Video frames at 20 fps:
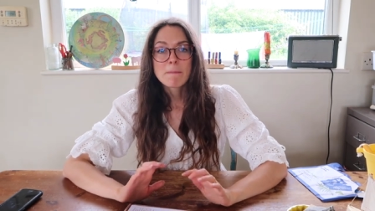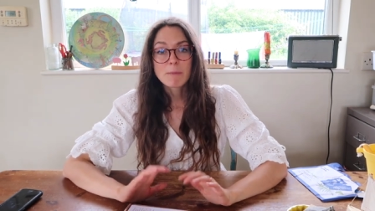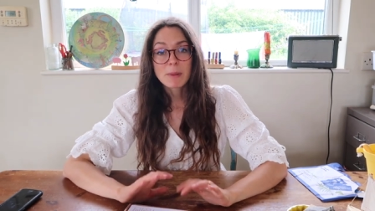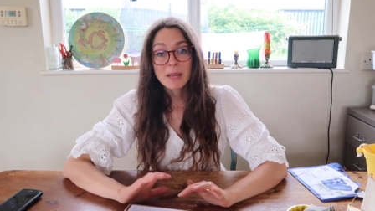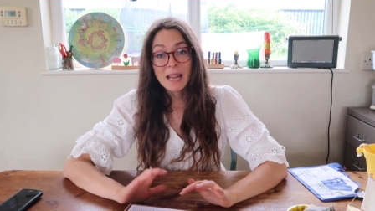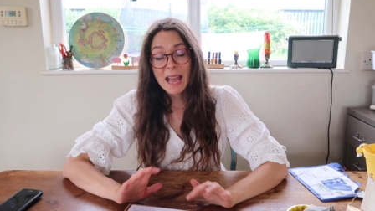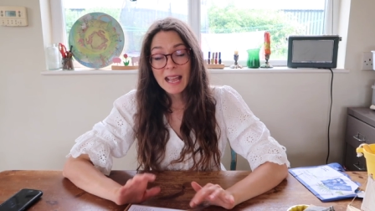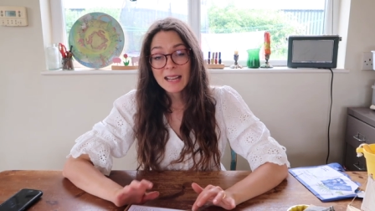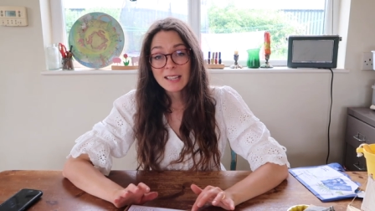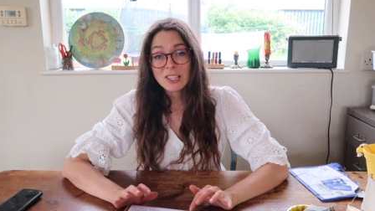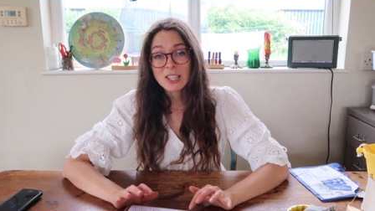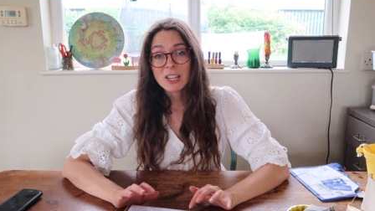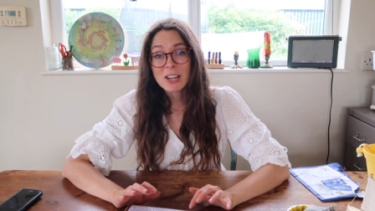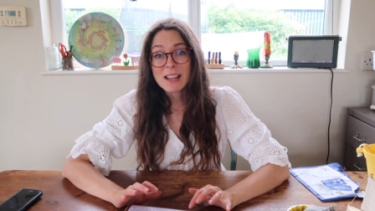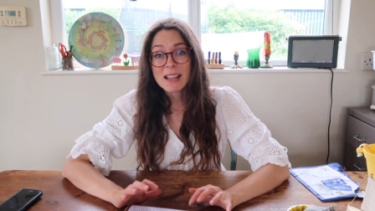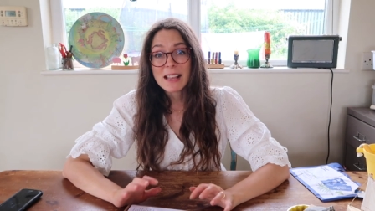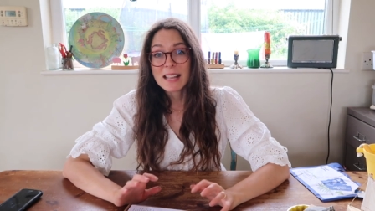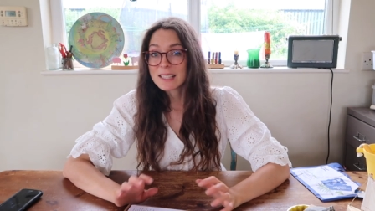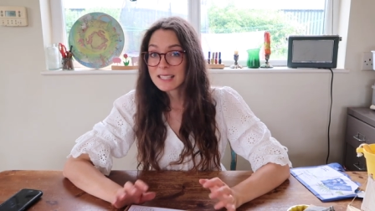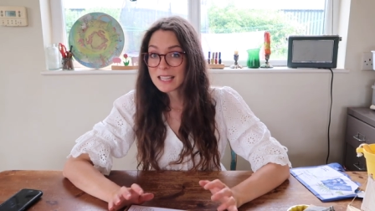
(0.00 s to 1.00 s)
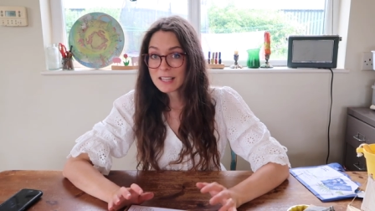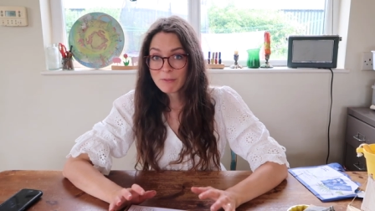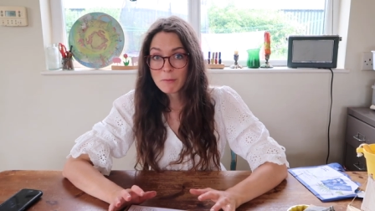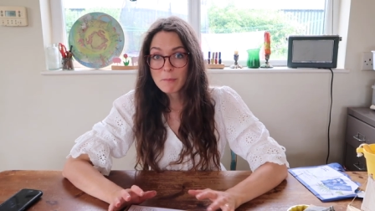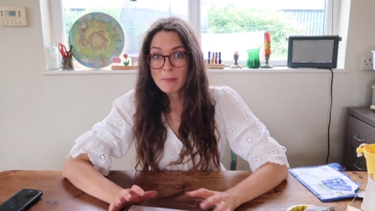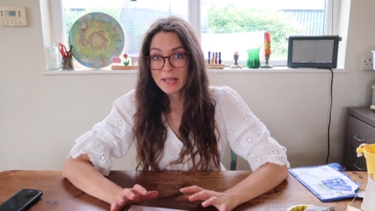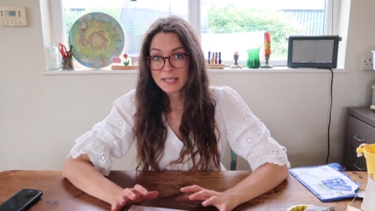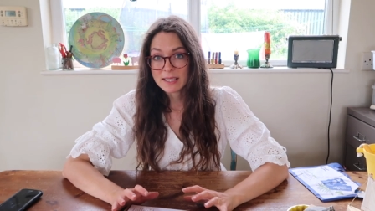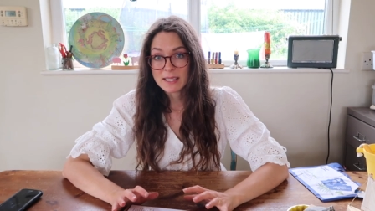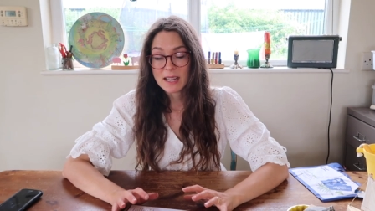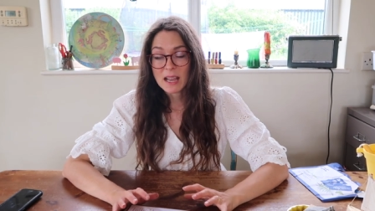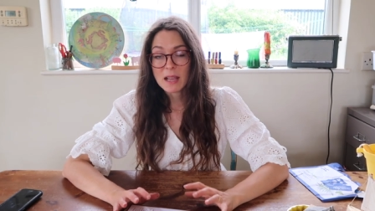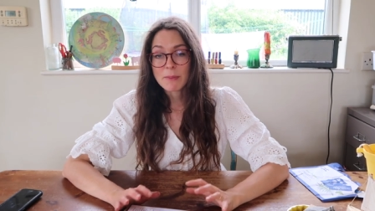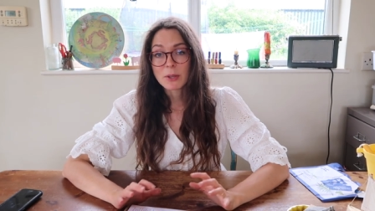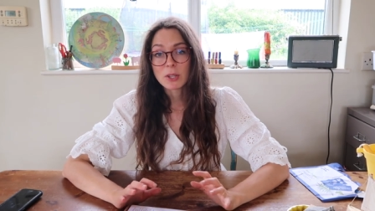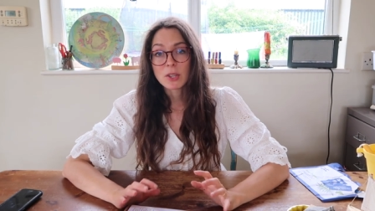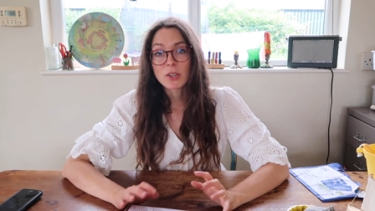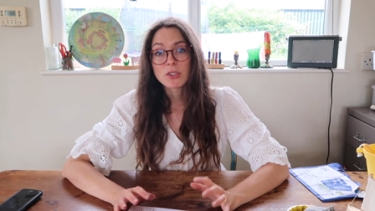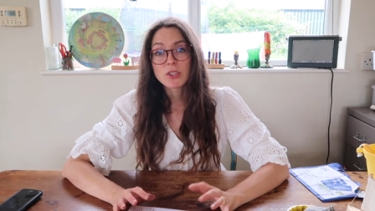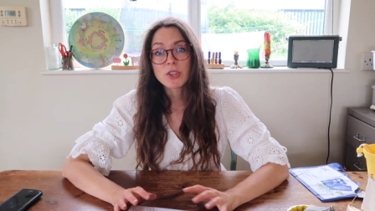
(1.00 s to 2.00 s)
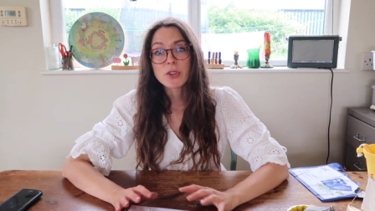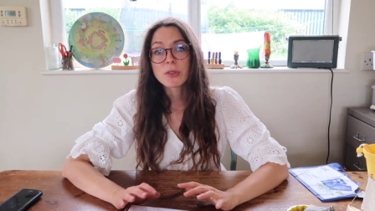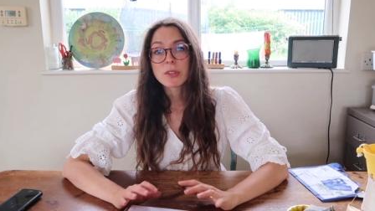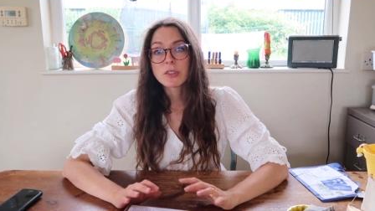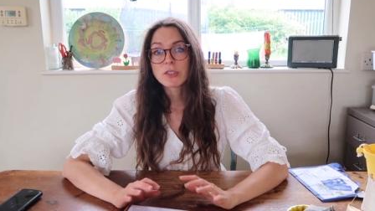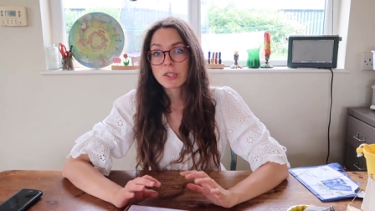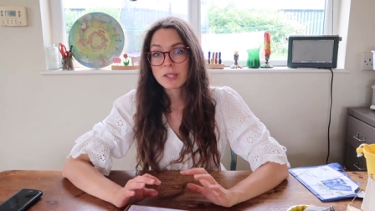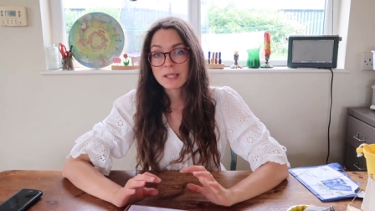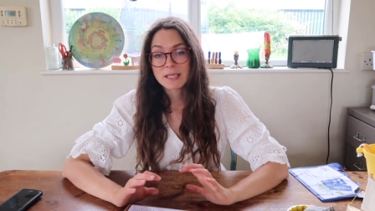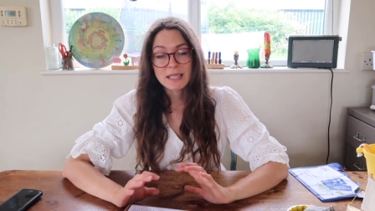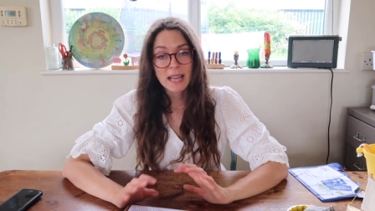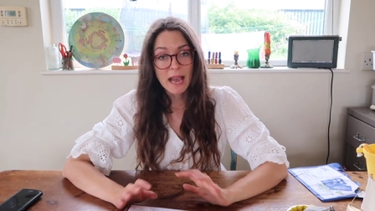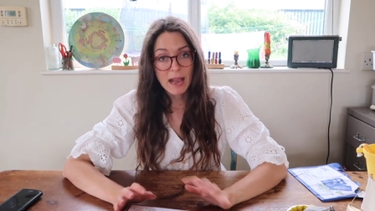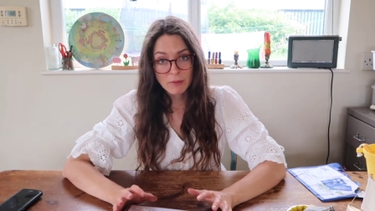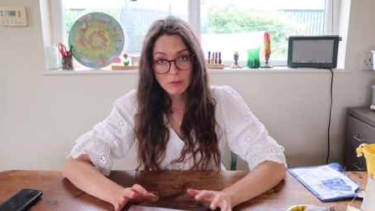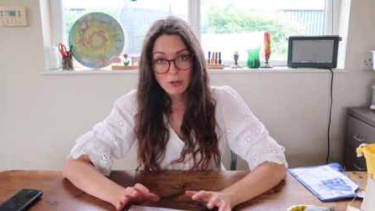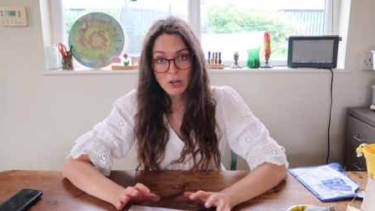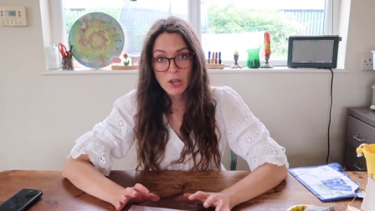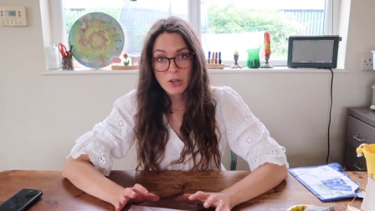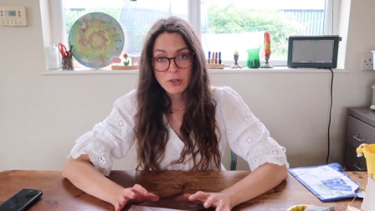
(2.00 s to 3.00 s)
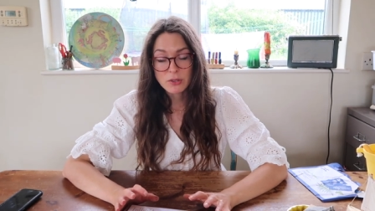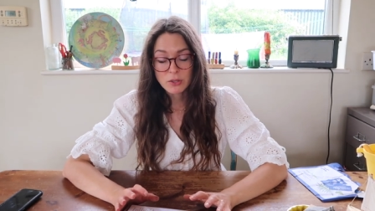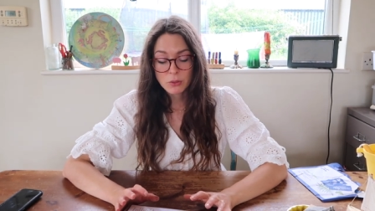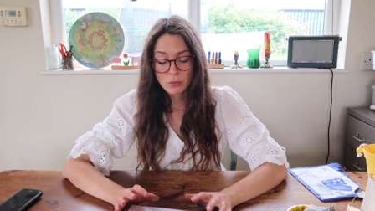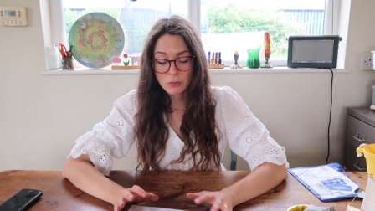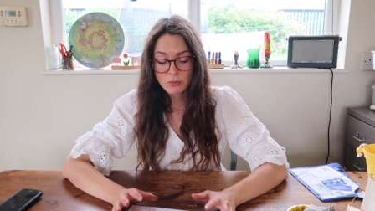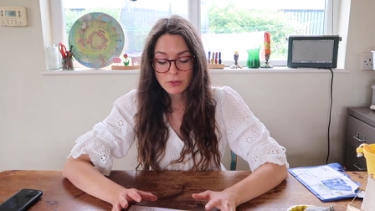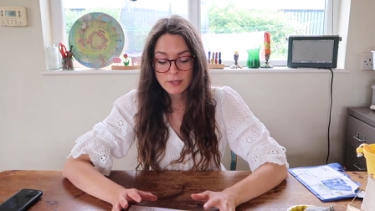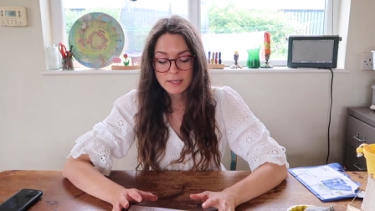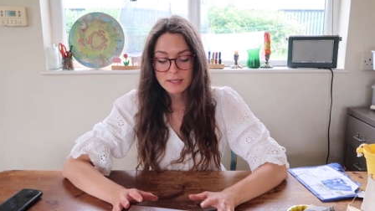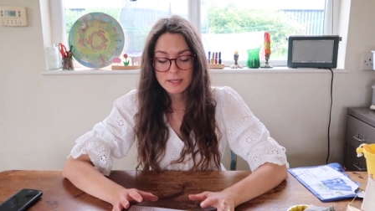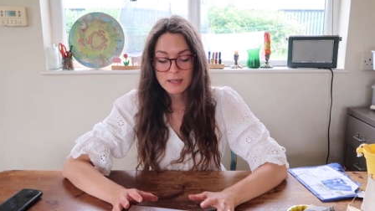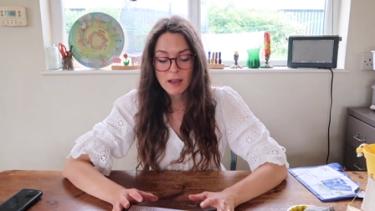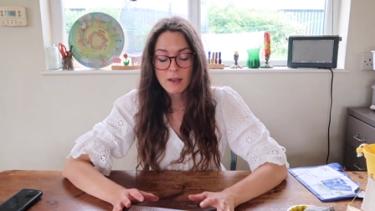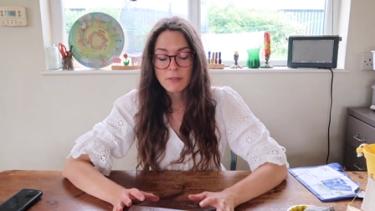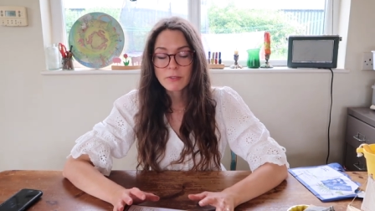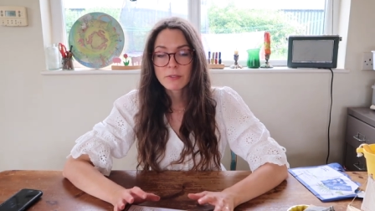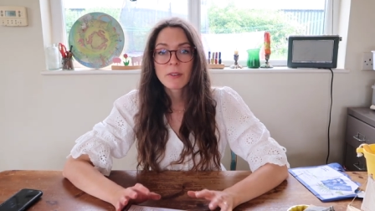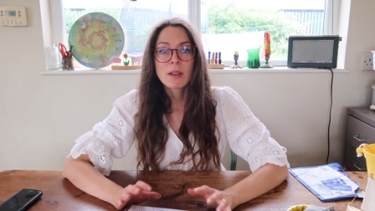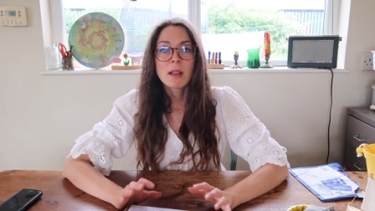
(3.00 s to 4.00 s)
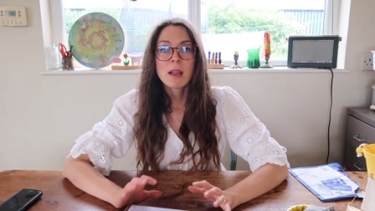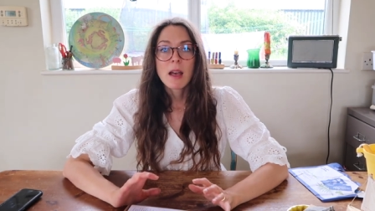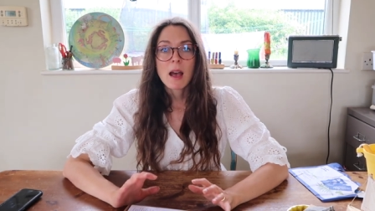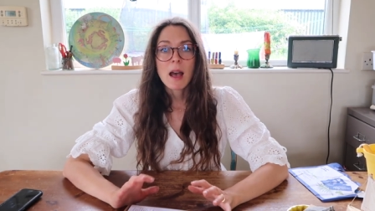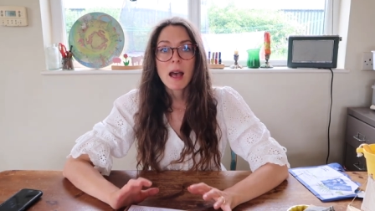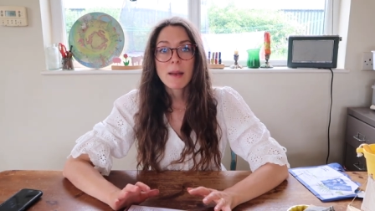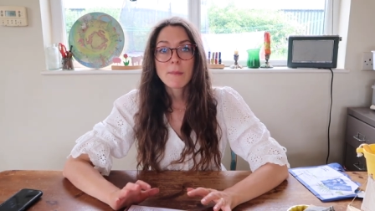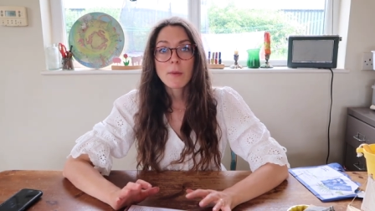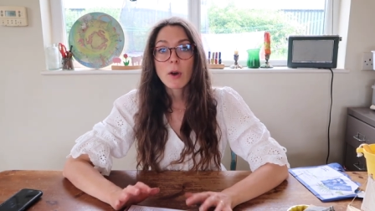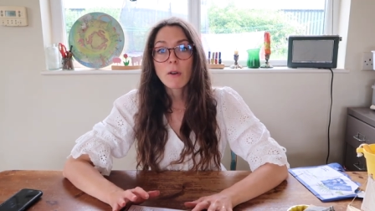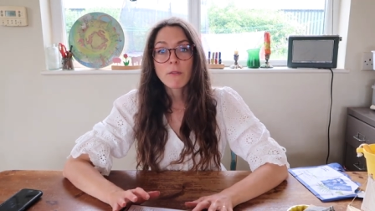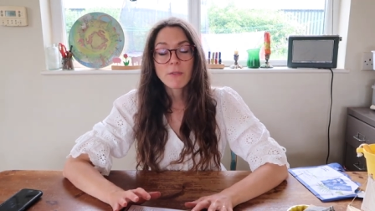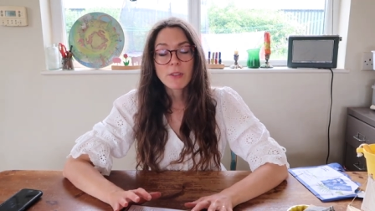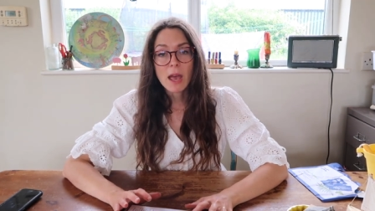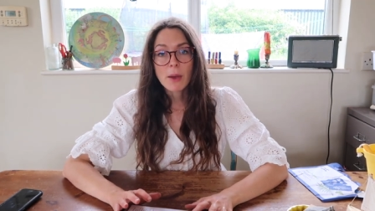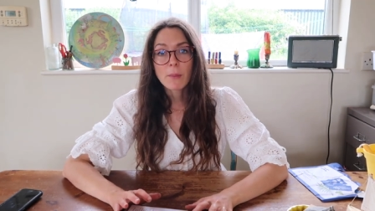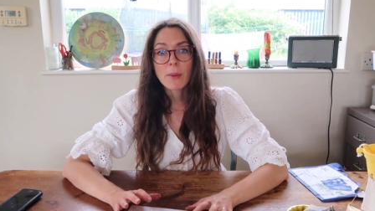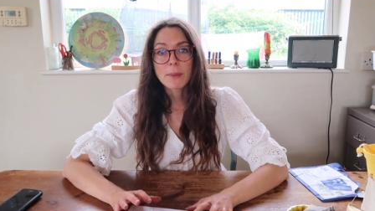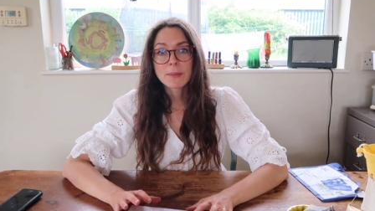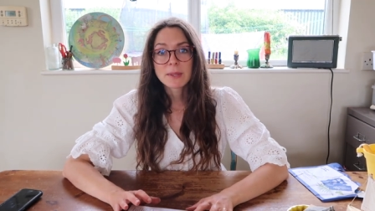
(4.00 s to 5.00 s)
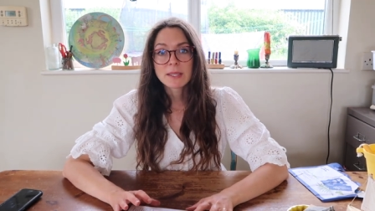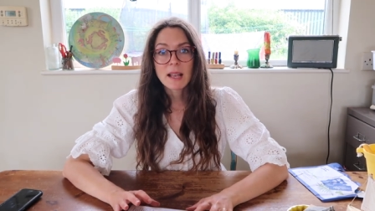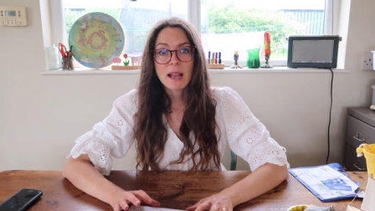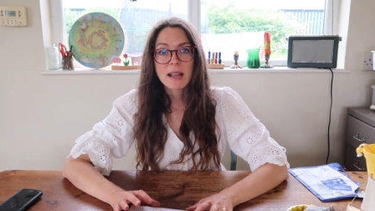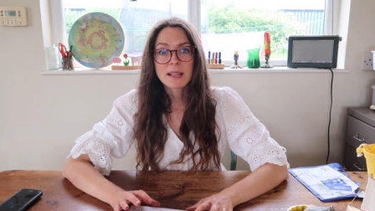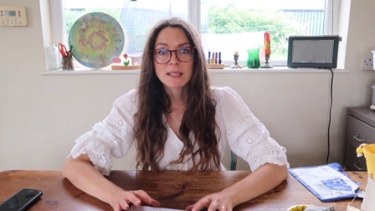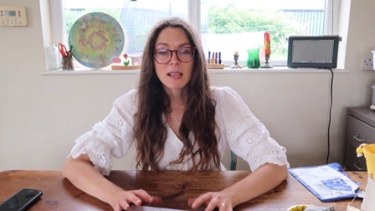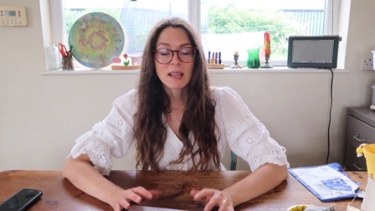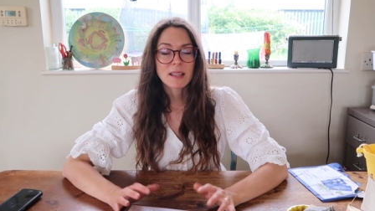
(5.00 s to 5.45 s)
but actually it's even better now because you can just download all this stuff um, off their website.